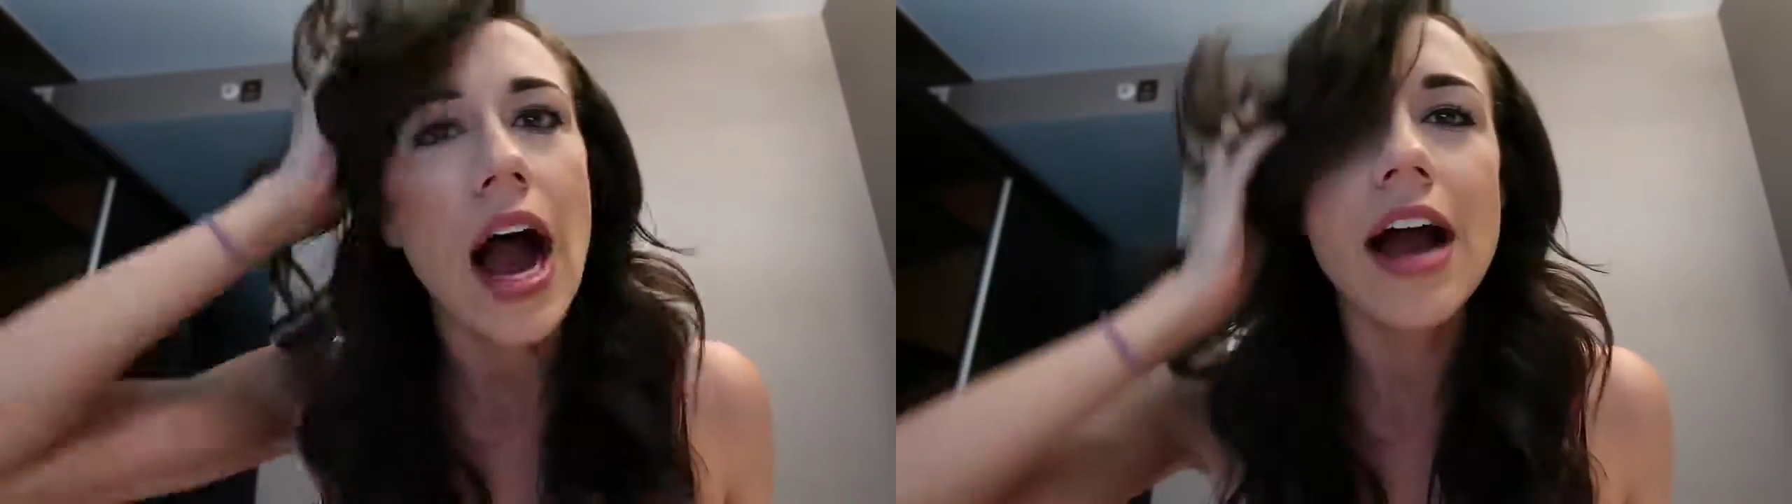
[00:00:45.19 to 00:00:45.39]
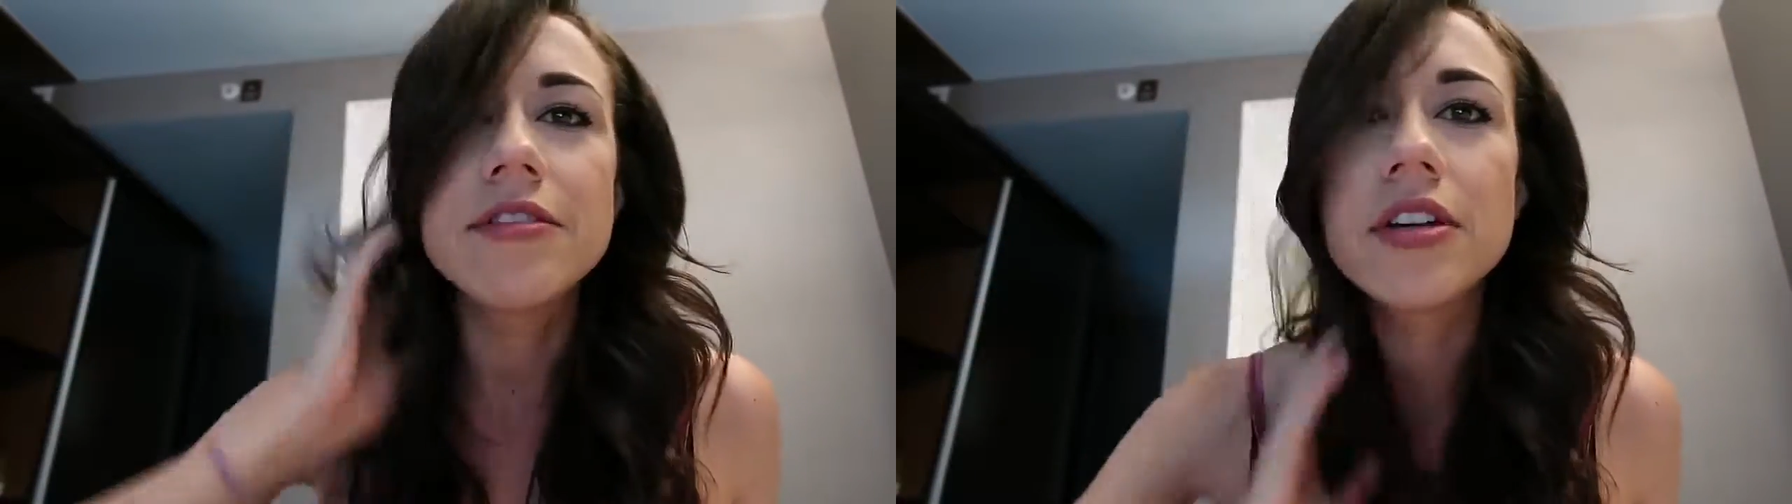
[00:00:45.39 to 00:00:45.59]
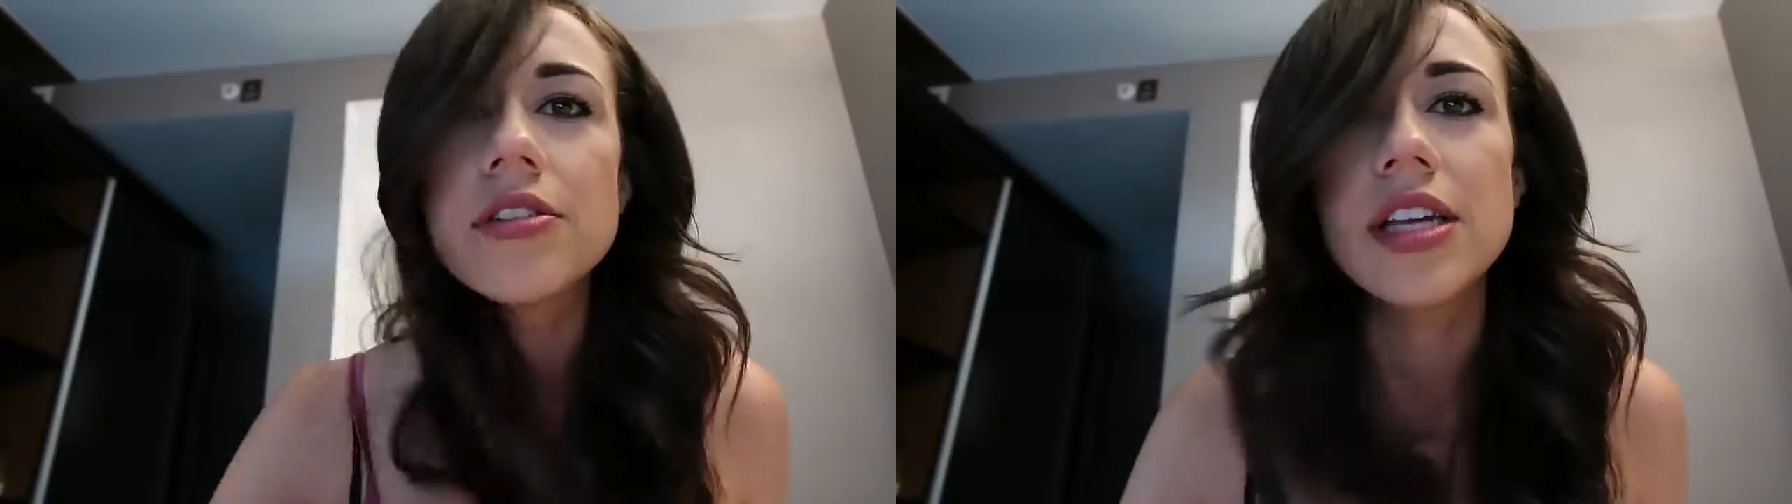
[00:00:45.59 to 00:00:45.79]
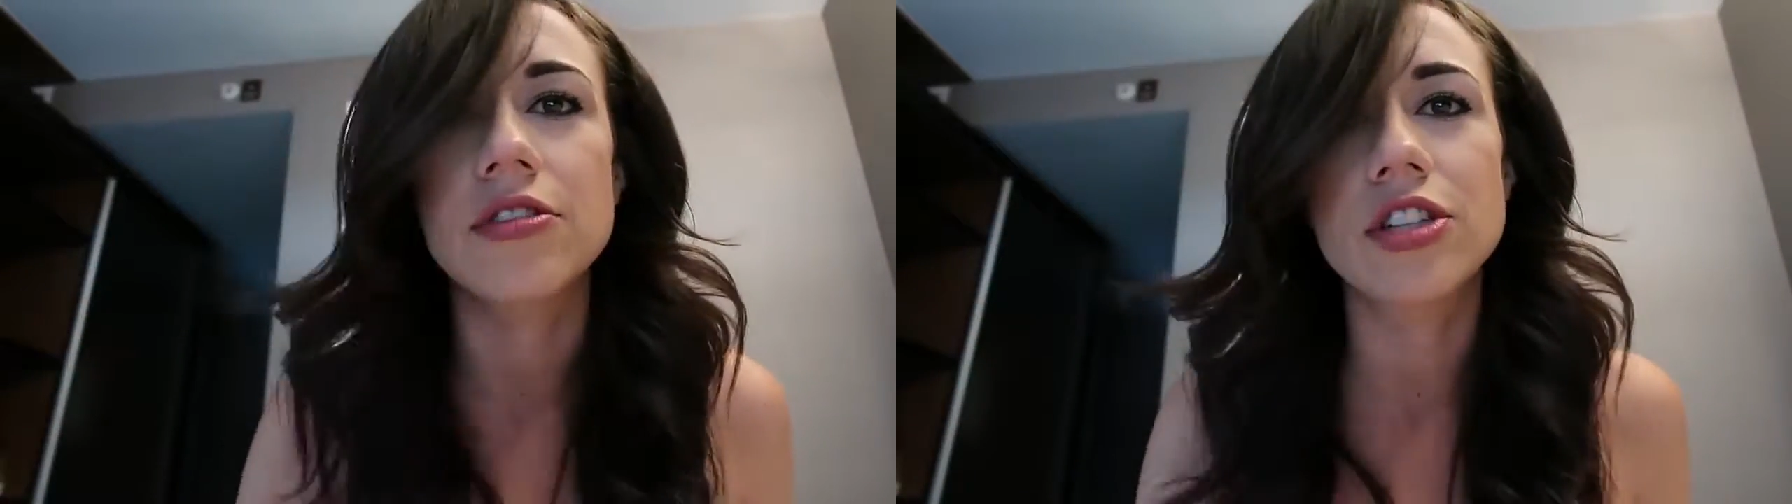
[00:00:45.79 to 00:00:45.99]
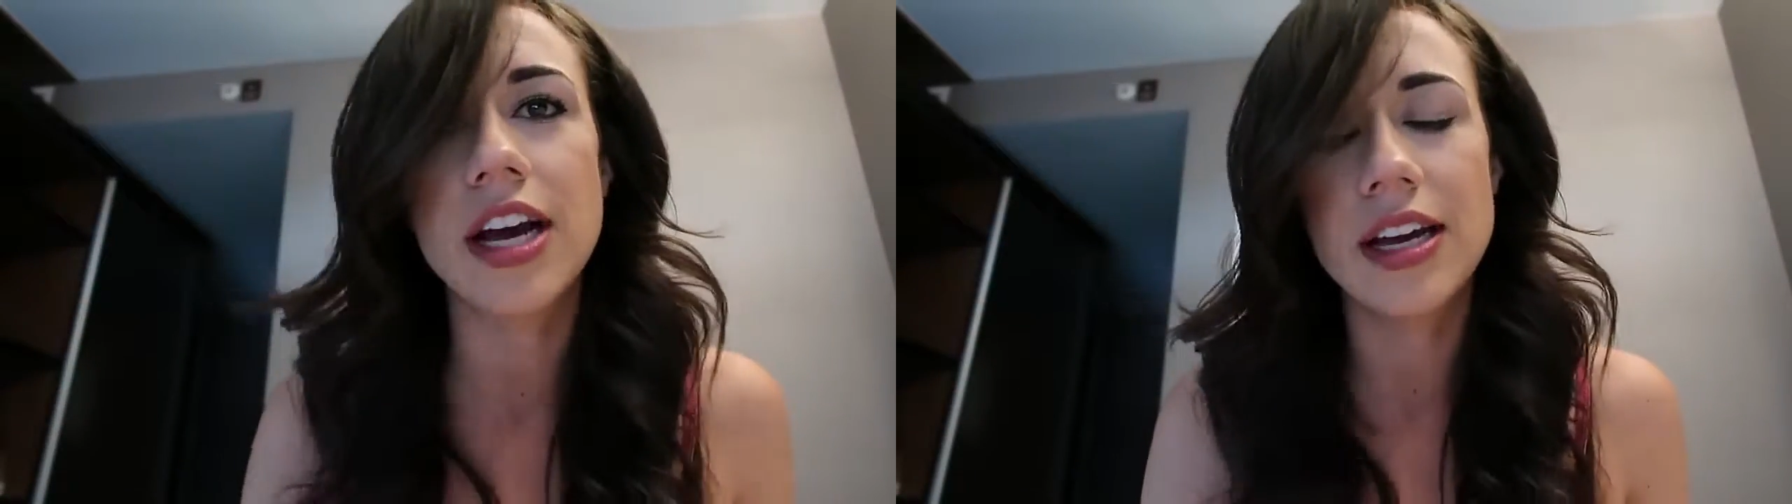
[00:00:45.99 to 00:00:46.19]
I have to go to
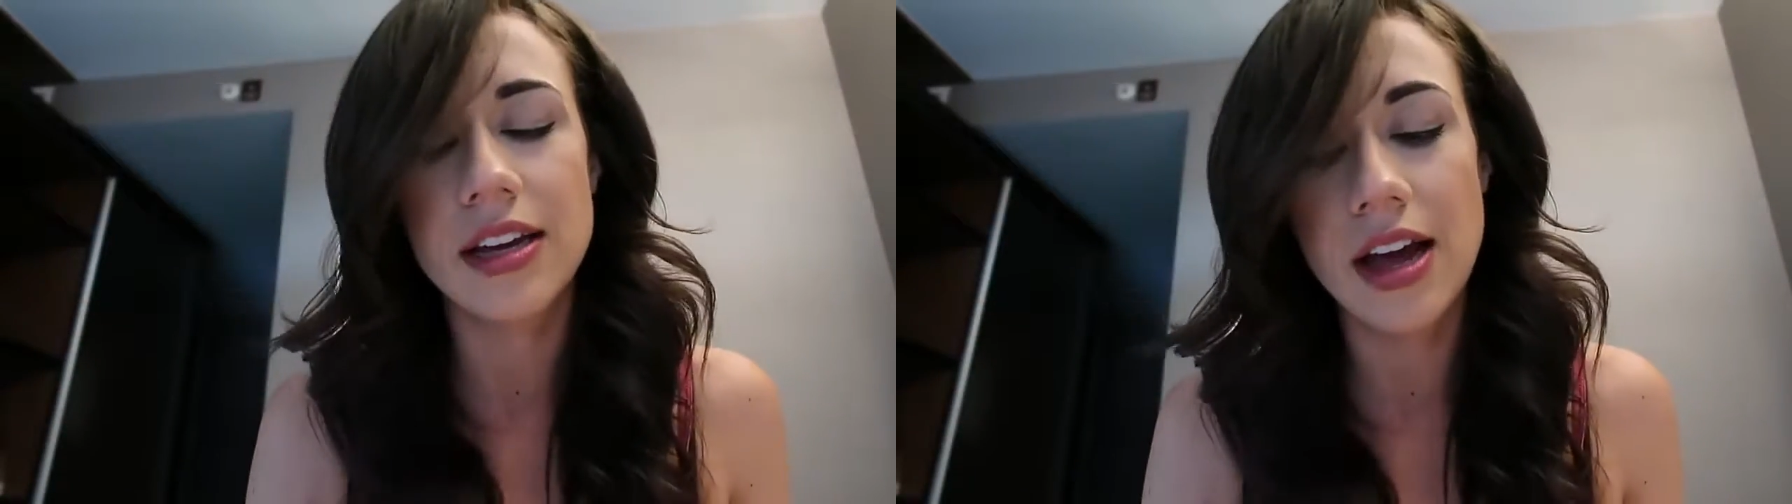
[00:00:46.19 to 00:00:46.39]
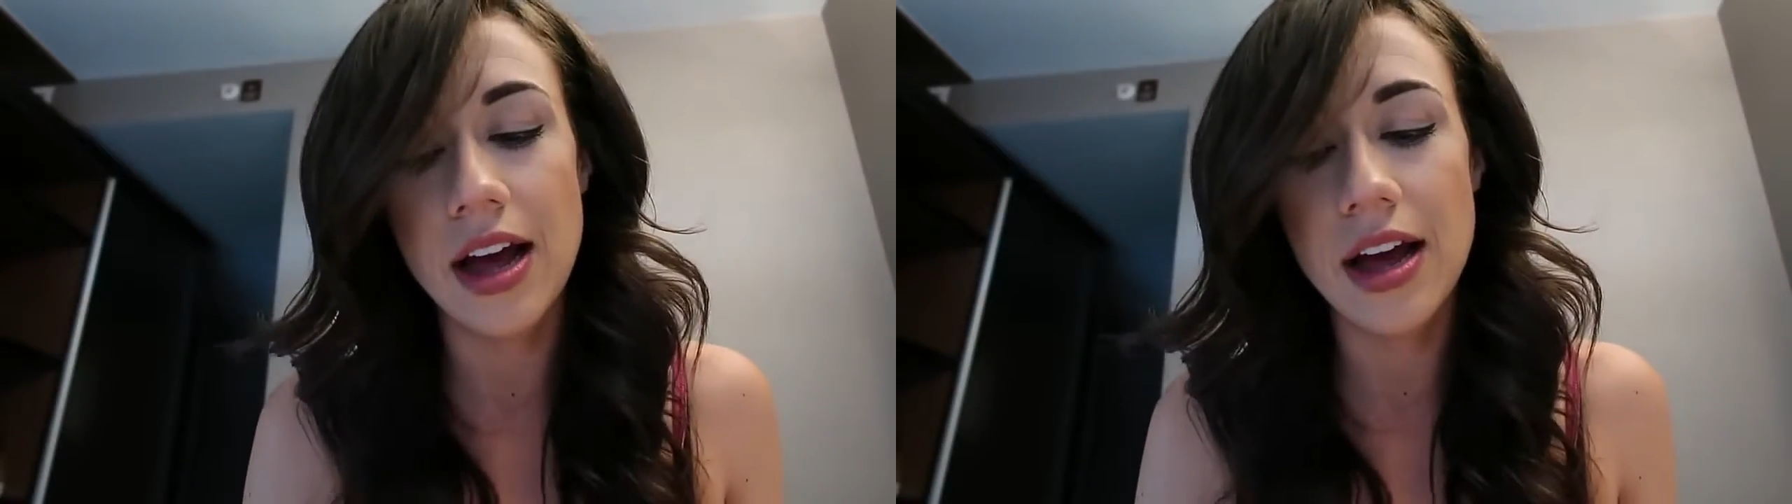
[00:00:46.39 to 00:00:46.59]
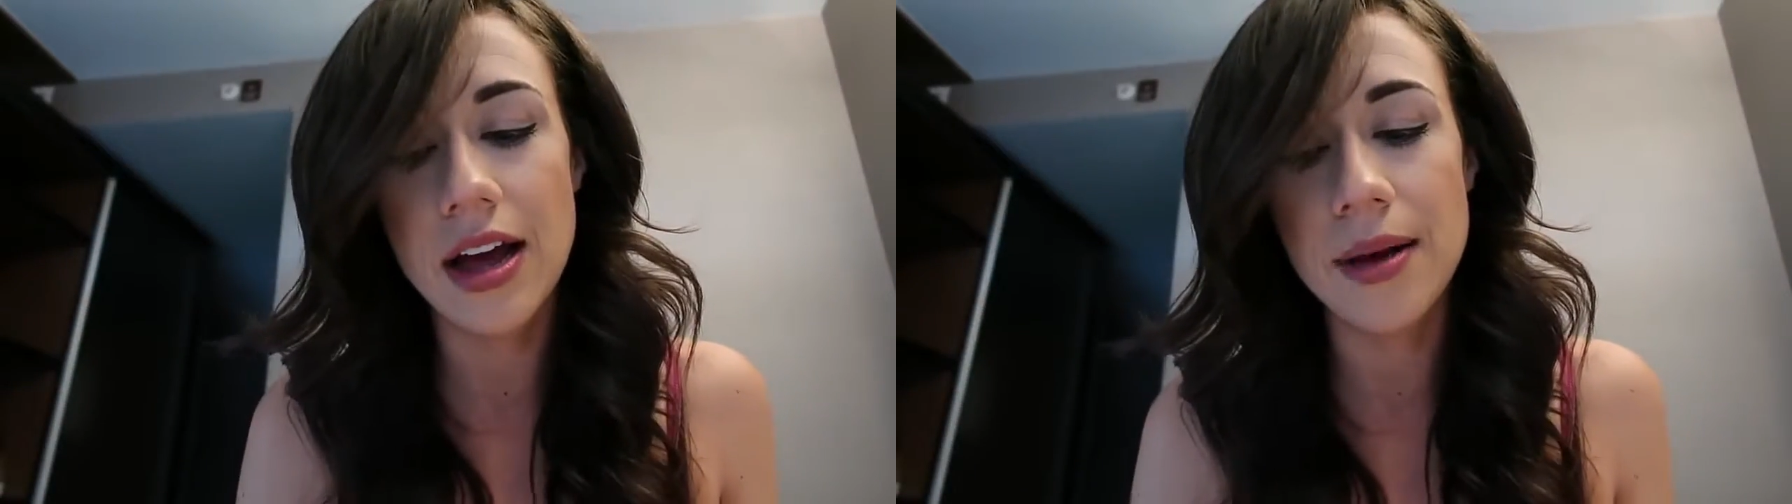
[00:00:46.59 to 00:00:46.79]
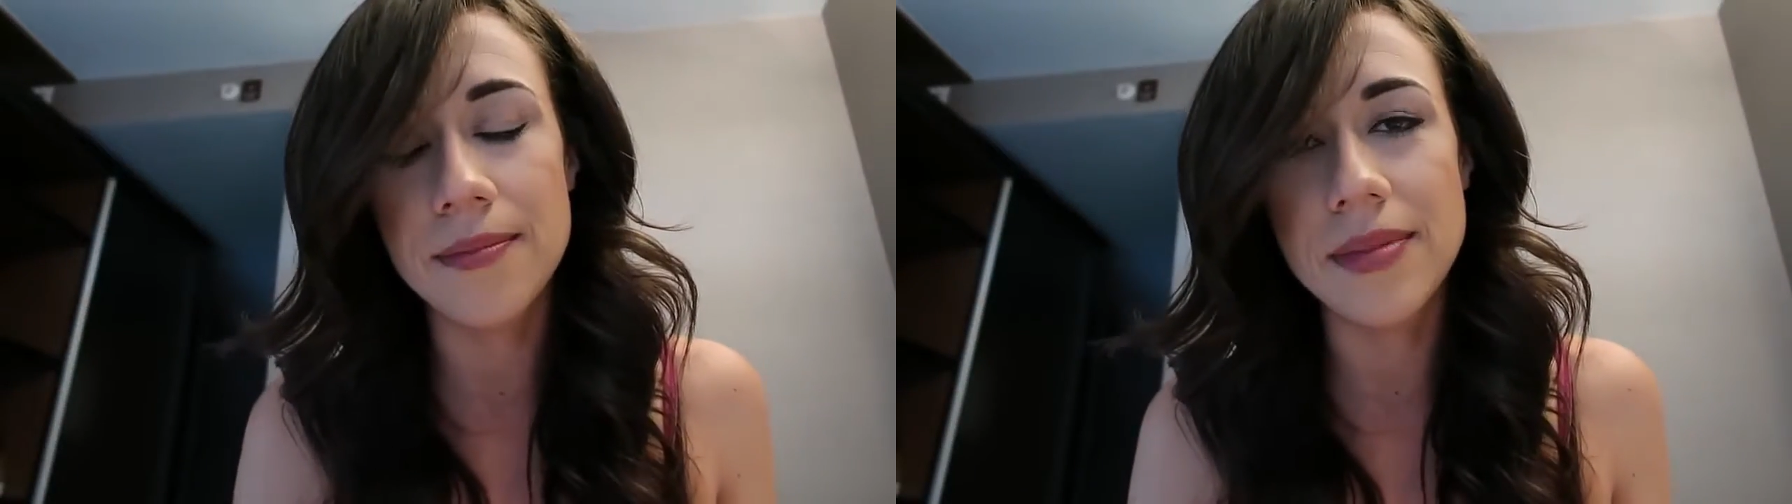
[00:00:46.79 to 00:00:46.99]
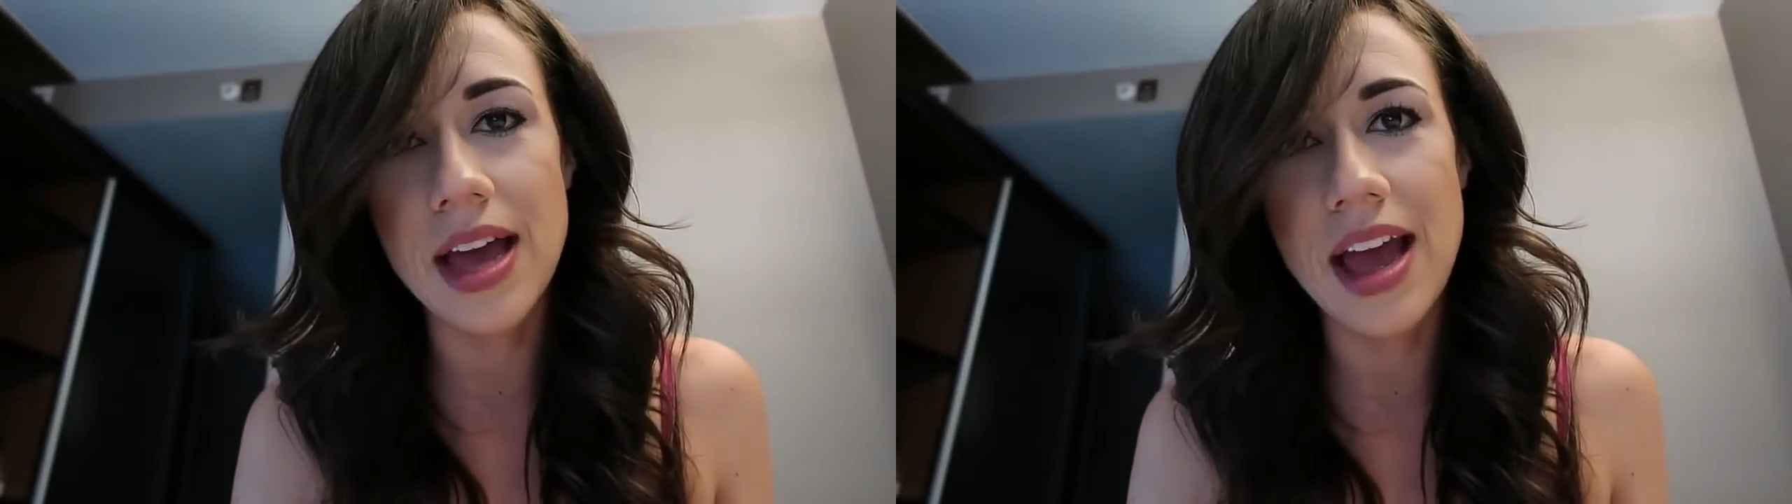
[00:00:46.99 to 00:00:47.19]
sound check um,